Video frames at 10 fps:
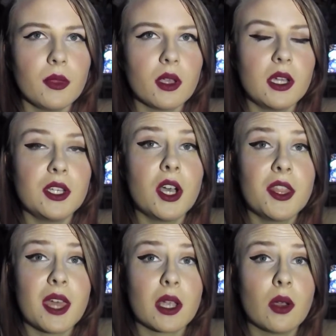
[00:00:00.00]
I
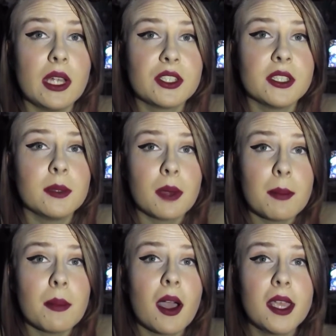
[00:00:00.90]
heard that question in my
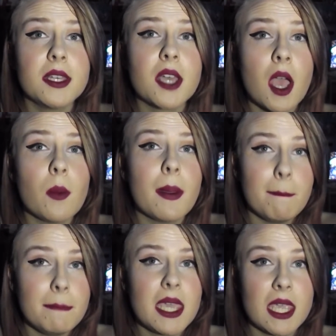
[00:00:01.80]
mind. I
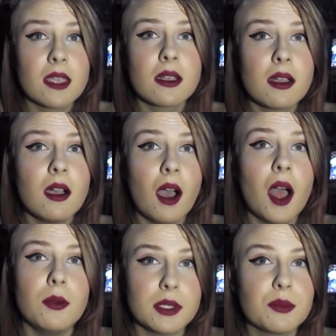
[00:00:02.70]
went, Me, I
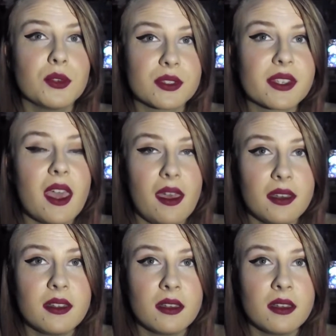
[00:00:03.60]
was more scared.